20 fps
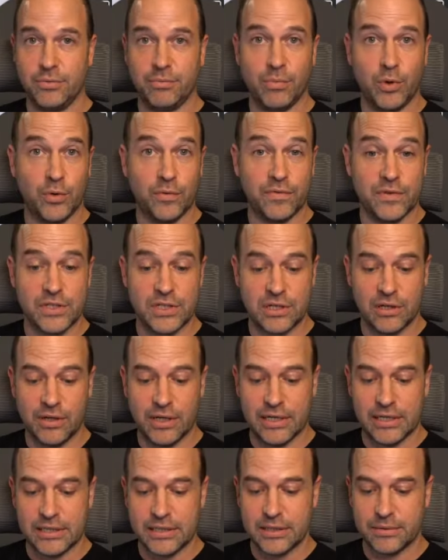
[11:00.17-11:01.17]
move the
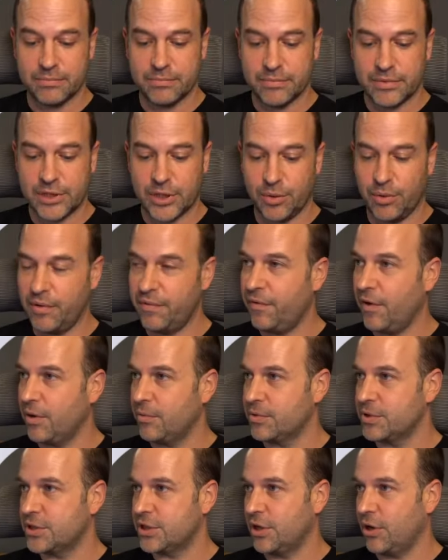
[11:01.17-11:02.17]
sliders. So if I
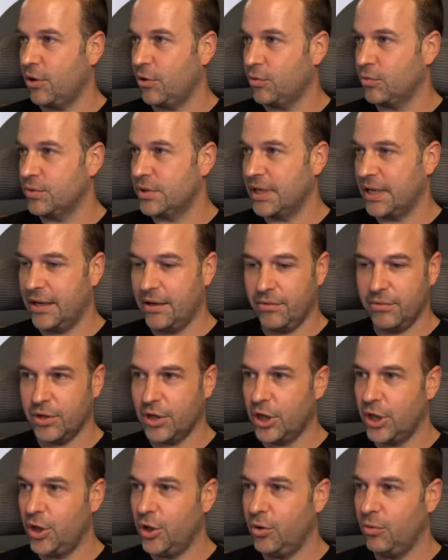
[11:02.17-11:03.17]
was to hold down
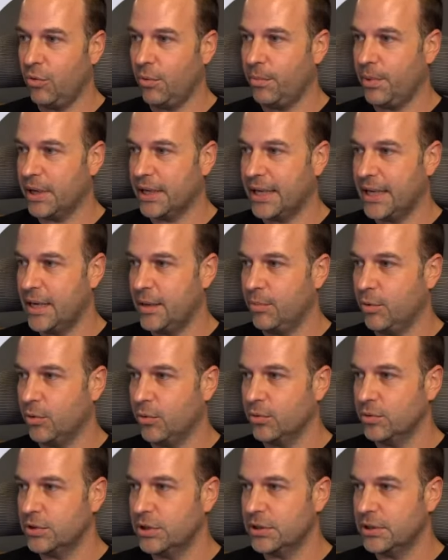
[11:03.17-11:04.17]
Q on my
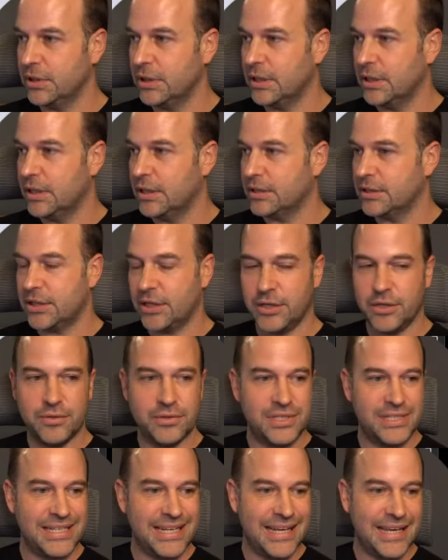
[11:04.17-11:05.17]
keyboard, so you
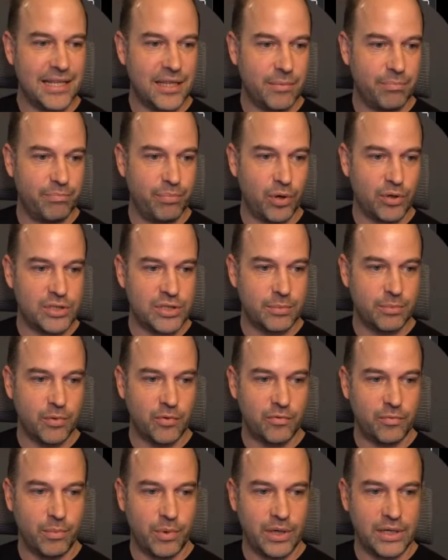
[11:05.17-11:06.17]
see at the bottom
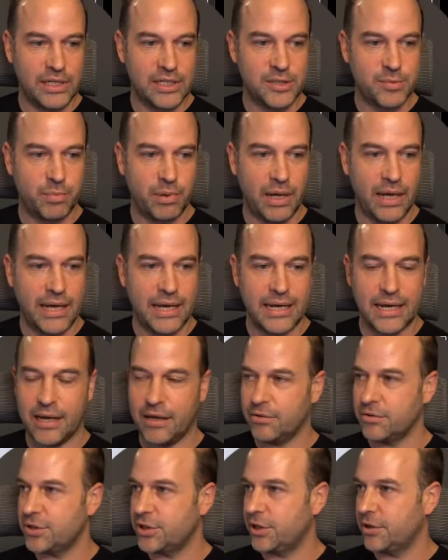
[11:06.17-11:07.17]
of my display, it now
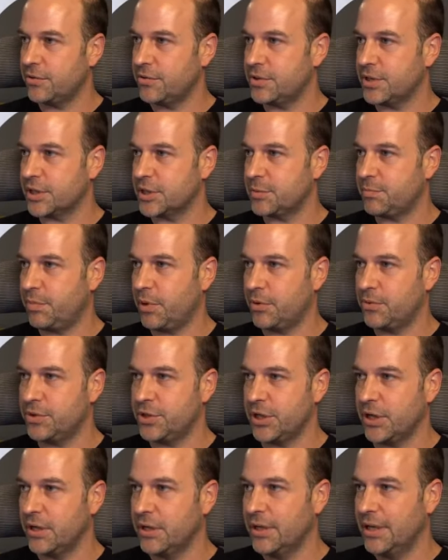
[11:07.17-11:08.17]
shows
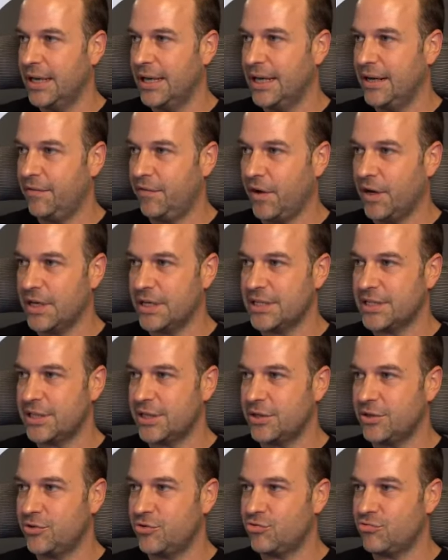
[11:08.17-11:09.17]
exposure. And if I was to
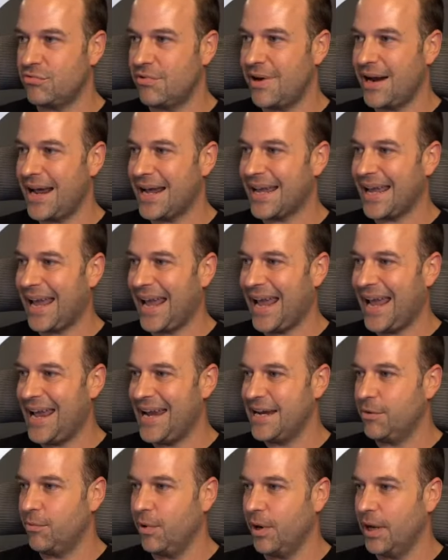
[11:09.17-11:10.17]
drag
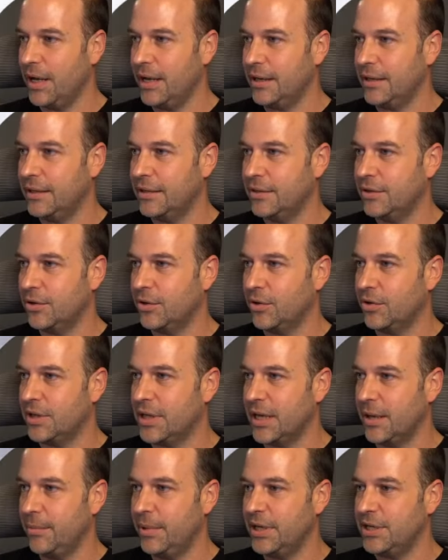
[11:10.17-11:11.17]
anywhere on the
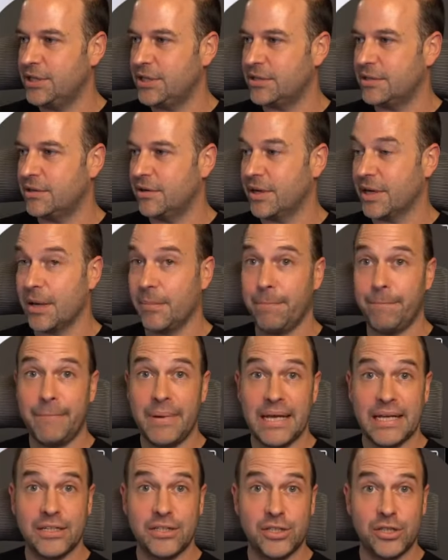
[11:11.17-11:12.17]
image, like a
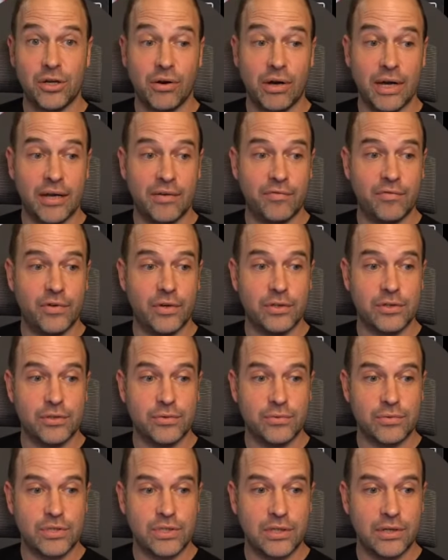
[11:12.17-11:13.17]
big giant
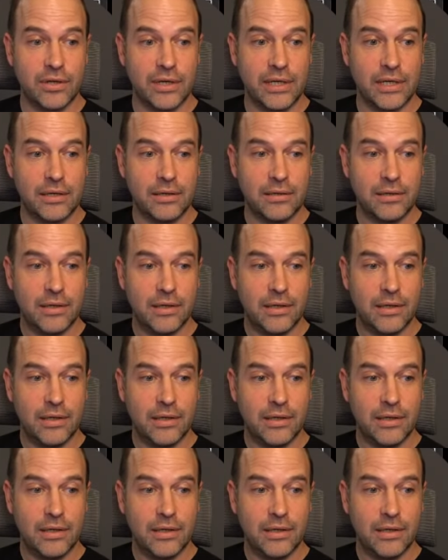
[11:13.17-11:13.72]
virtual slider,